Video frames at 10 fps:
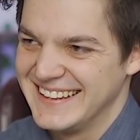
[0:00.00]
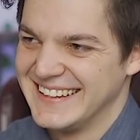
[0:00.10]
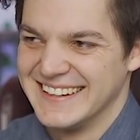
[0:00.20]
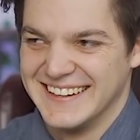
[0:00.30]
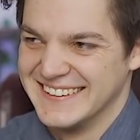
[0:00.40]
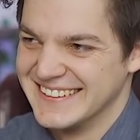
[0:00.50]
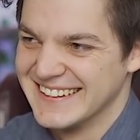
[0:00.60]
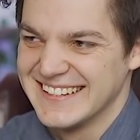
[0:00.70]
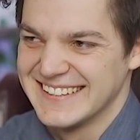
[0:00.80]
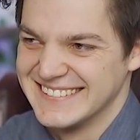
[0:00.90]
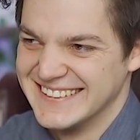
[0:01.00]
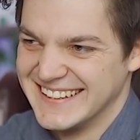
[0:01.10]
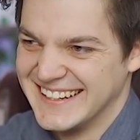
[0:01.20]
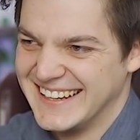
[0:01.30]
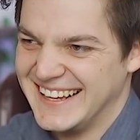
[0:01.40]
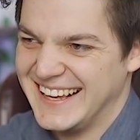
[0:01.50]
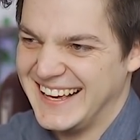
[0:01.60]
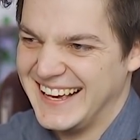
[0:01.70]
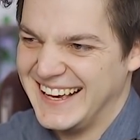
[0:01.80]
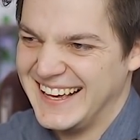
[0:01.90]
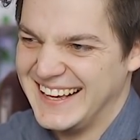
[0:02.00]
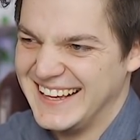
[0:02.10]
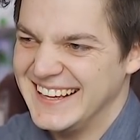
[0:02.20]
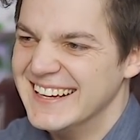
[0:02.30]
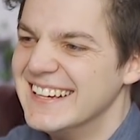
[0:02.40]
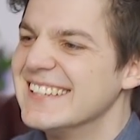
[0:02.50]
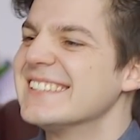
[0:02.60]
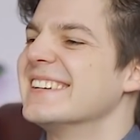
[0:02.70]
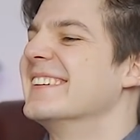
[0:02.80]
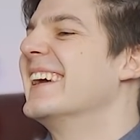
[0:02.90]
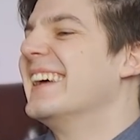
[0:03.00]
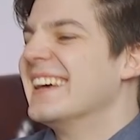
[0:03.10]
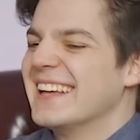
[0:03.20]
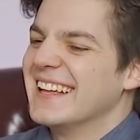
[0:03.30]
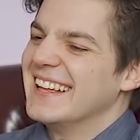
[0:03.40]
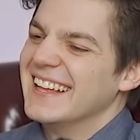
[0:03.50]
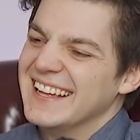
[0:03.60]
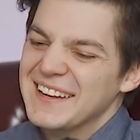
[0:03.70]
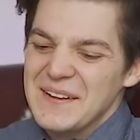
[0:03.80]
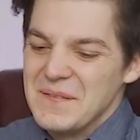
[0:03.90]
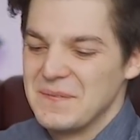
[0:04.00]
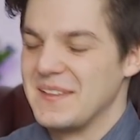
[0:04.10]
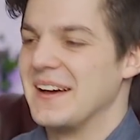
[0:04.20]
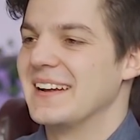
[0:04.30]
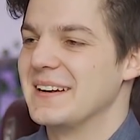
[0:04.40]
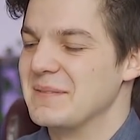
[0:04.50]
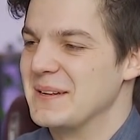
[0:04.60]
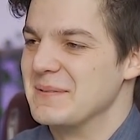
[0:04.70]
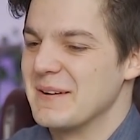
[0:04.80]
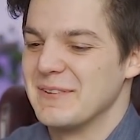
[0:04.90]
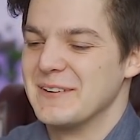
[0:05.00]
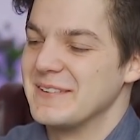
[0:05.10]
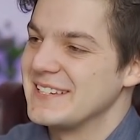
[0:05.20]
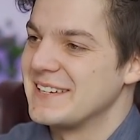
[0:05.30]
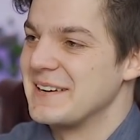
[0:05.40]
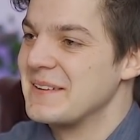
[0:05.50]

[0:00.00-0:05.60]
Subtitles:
No, not at all. Sorry. No, I didn't mean to make fun of you, sorry.